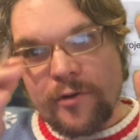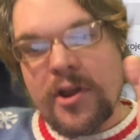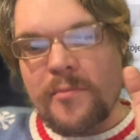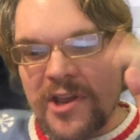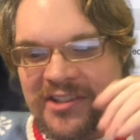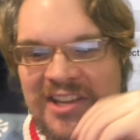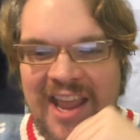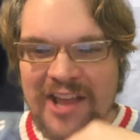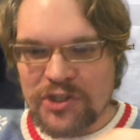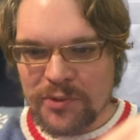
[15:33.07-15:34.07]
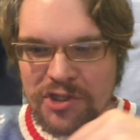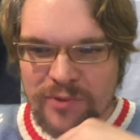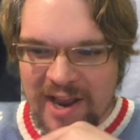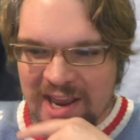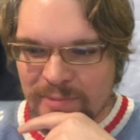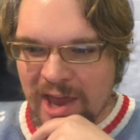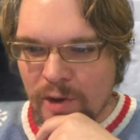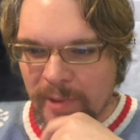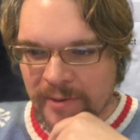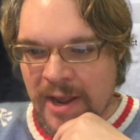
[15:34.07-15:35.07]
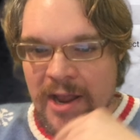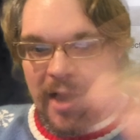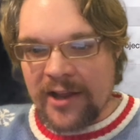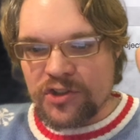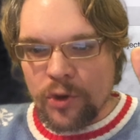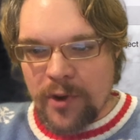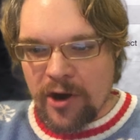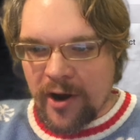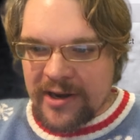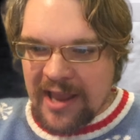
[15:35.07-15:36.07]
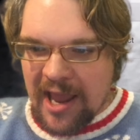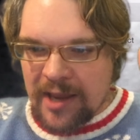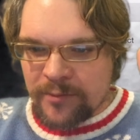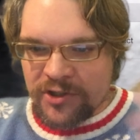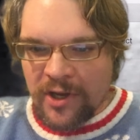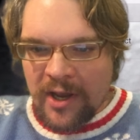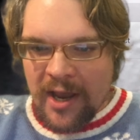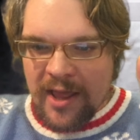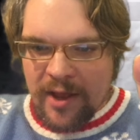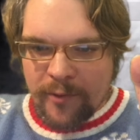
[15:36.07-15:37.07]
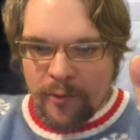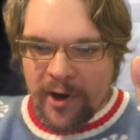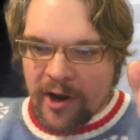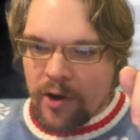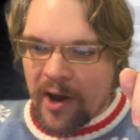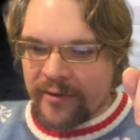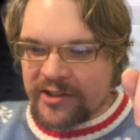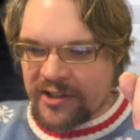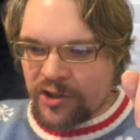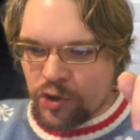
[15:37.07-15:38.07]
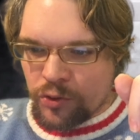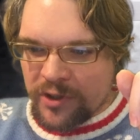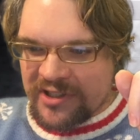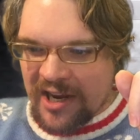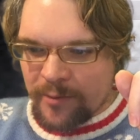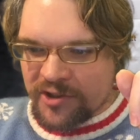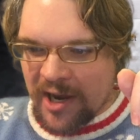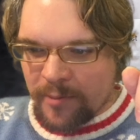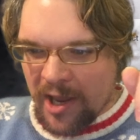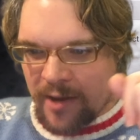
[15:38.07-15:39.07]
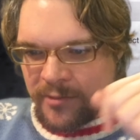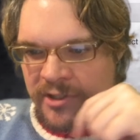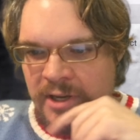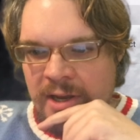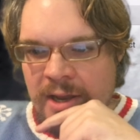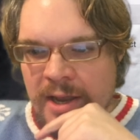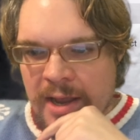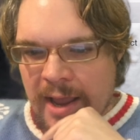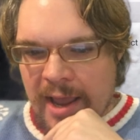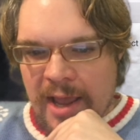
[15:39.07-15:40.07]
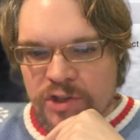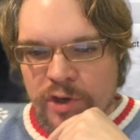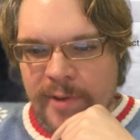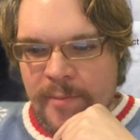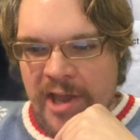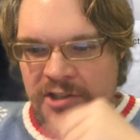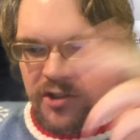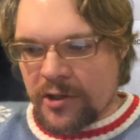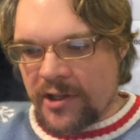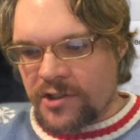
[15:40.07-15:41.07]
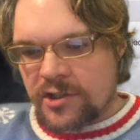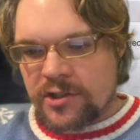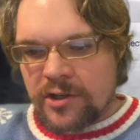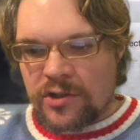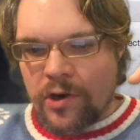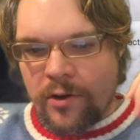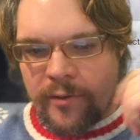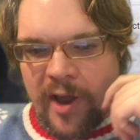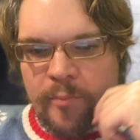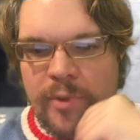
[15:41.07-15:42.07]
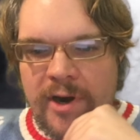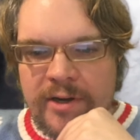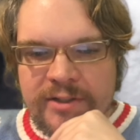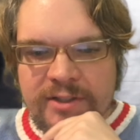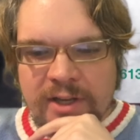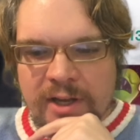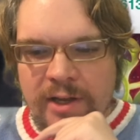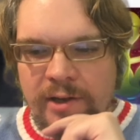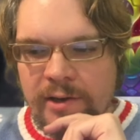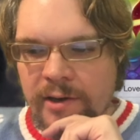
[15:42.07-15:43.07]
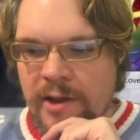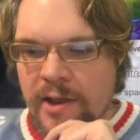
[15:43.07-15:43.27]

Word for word: want to miss the cancel, which is why I keep that open. All right, so we are on games, and then we want to go obviously to tabletop games, and sorted by magic. So let's just start scrolling. We got Bardsung.